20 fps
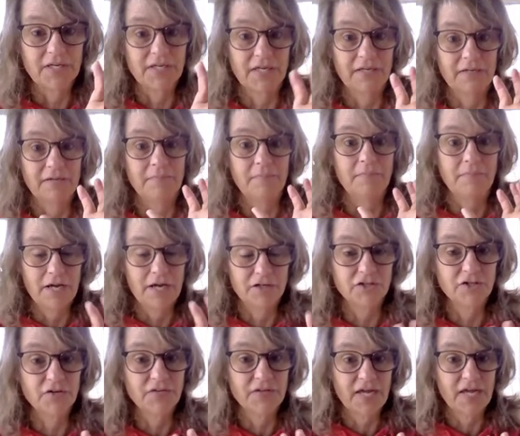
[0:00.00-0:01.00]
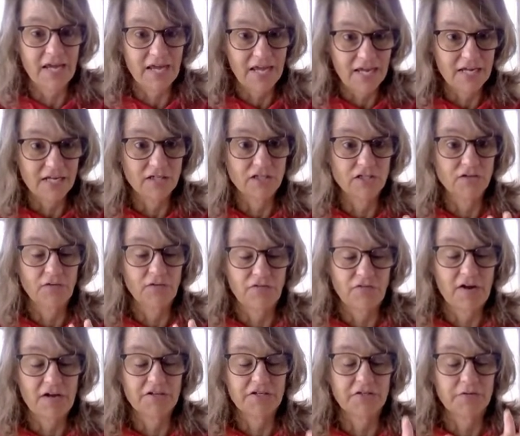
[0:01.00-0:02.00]
we can measure the age of a
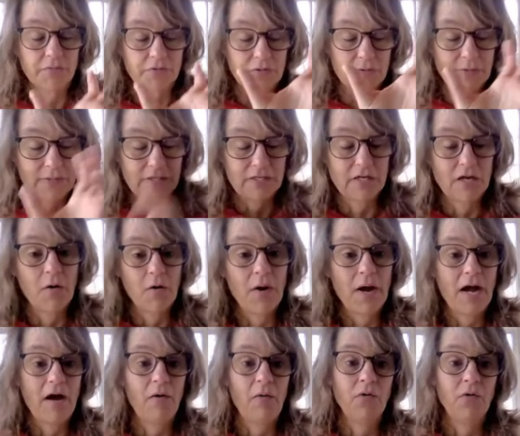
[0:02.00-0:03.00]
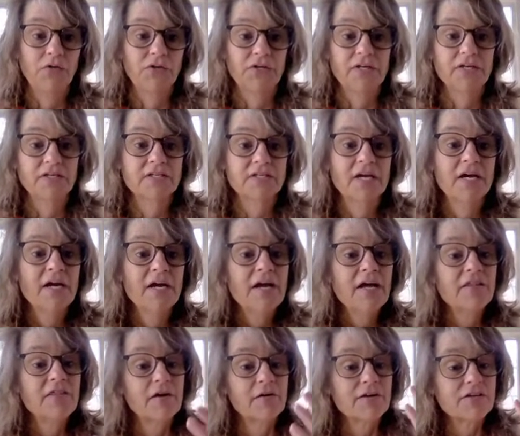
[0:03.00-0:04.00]
fossil so we know how old it is.
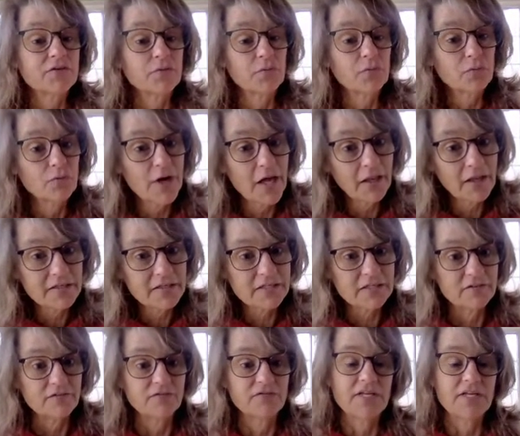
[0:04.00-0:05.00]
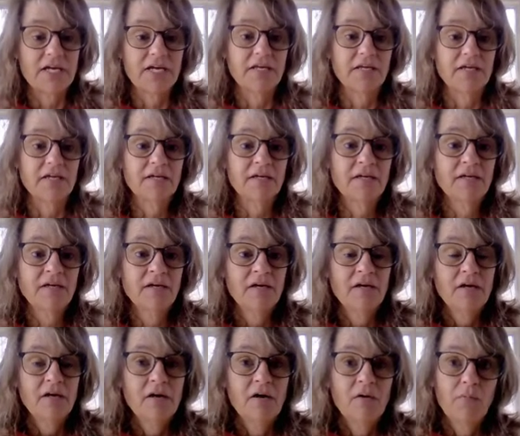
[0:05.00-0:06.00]
There is relative dating,
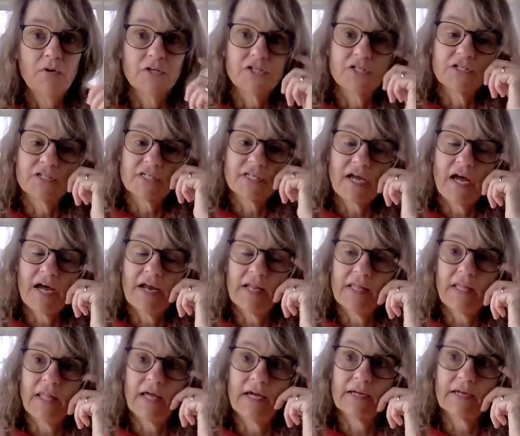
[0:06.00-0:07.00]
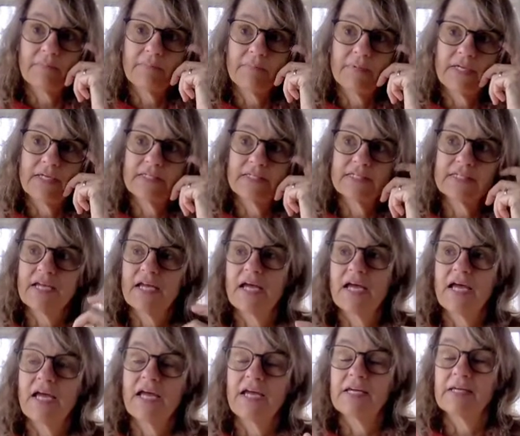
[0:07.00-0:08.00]
which is kind of like me
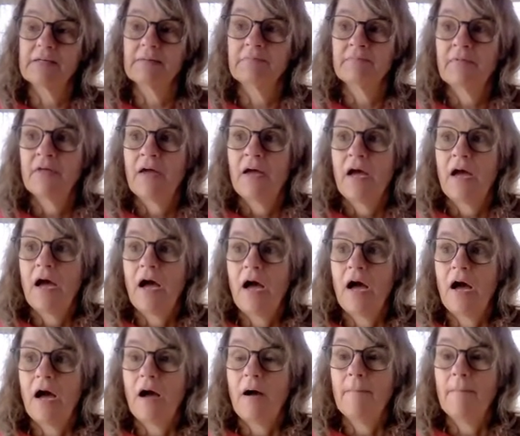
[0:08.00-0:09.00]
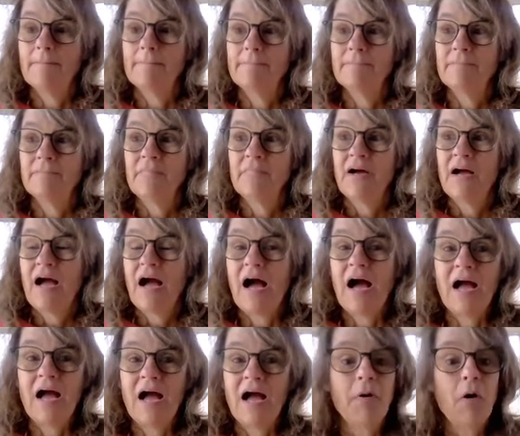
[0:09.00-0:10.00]
saying, I'm
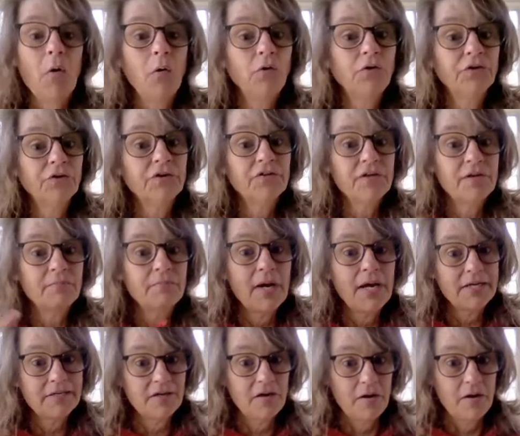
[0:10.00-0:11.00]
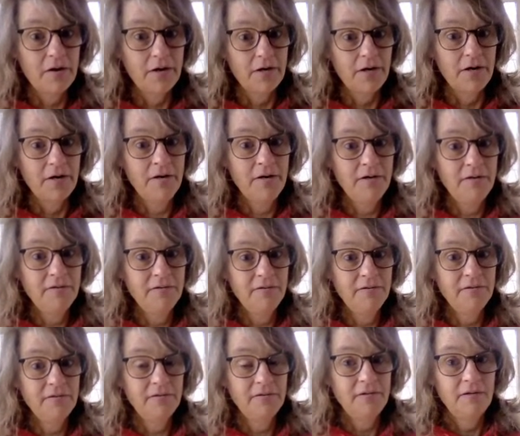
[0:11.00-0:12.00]
older than my daughter,
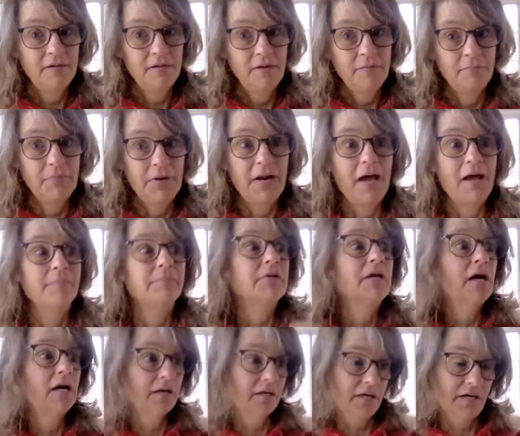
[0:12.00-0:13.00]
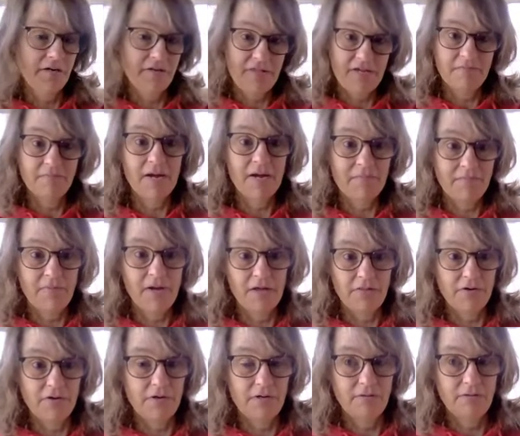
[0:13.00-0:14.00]
but I'm younger than my
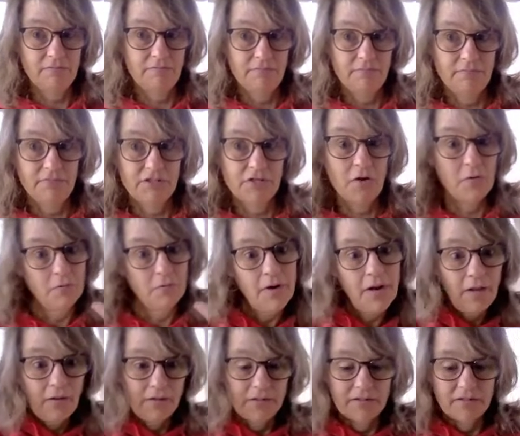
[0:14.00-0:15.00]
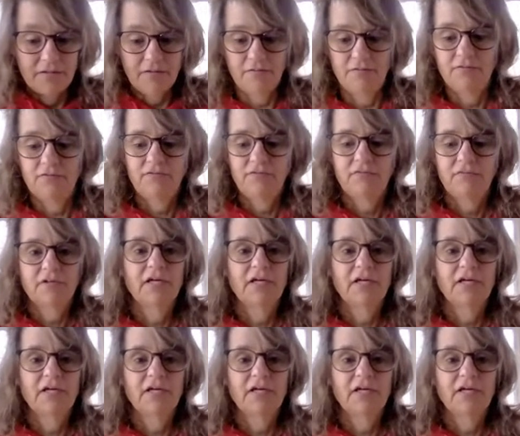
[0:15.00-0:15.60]
mother. It's all relative,